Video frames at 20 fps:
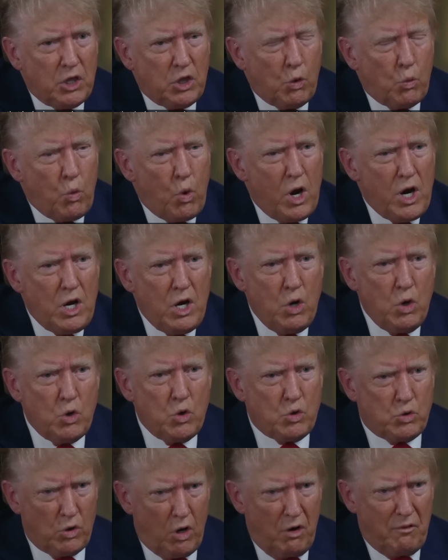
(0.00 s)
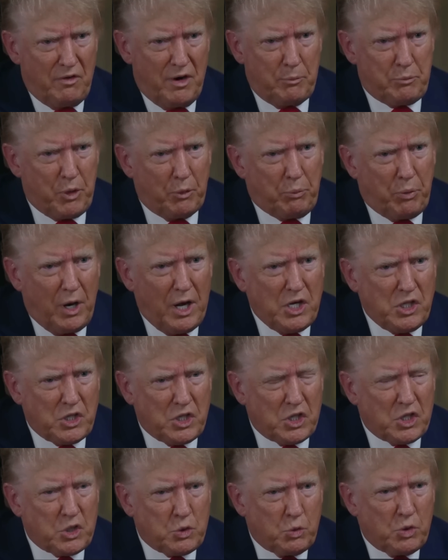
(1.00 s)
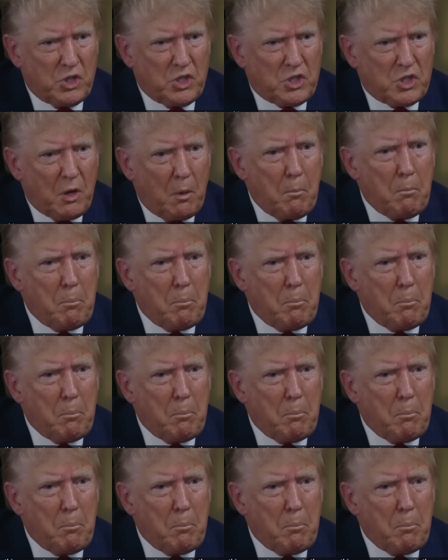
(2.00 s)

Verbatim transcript: The one who drove up the prices was